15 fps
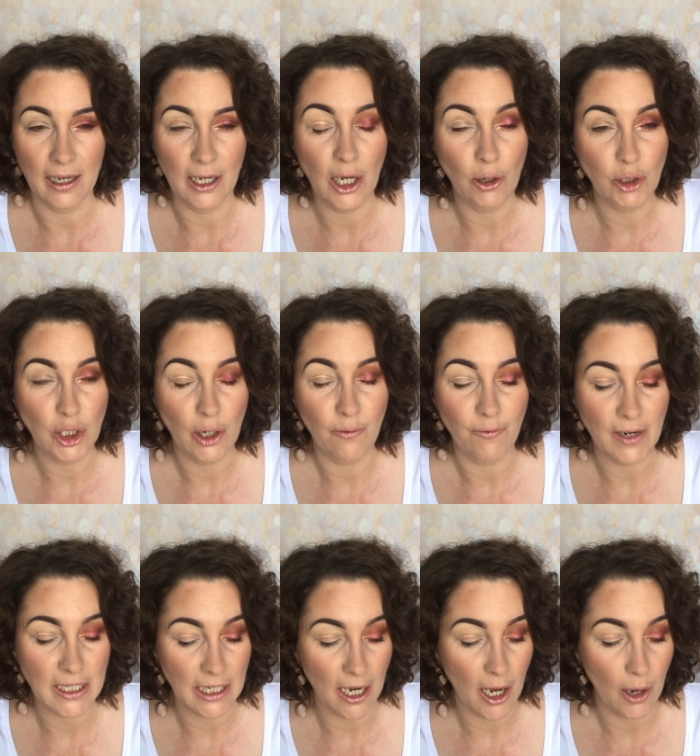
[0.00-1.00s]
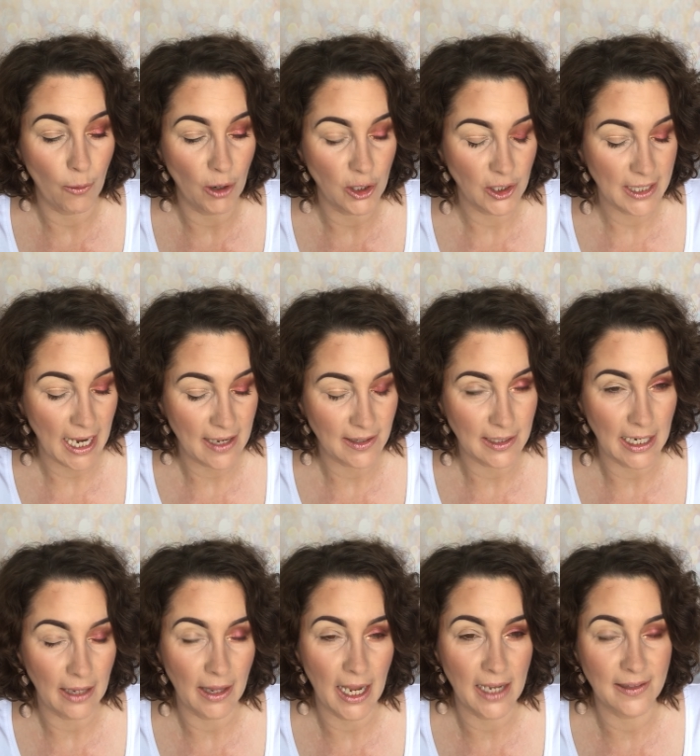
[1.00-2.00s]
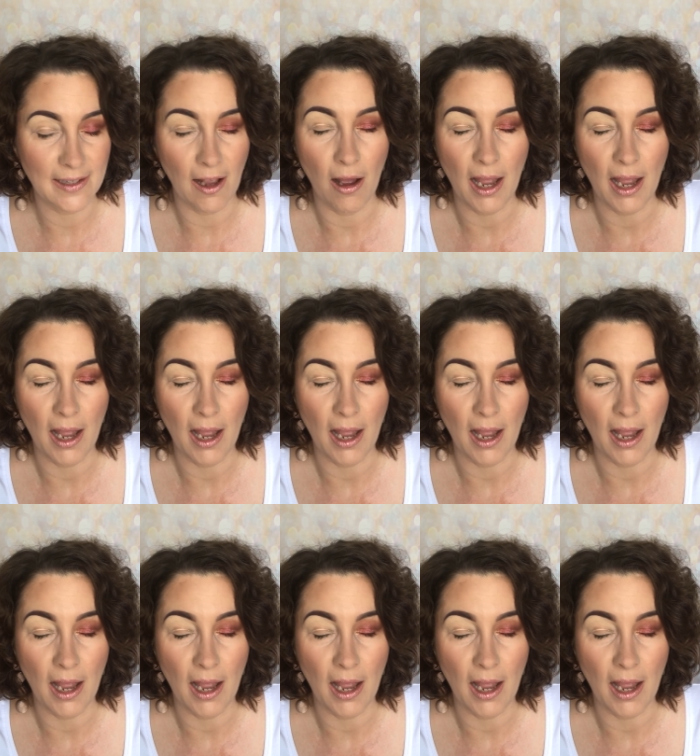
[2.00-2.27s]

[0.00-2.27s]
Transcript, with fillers: YouTube video testing this.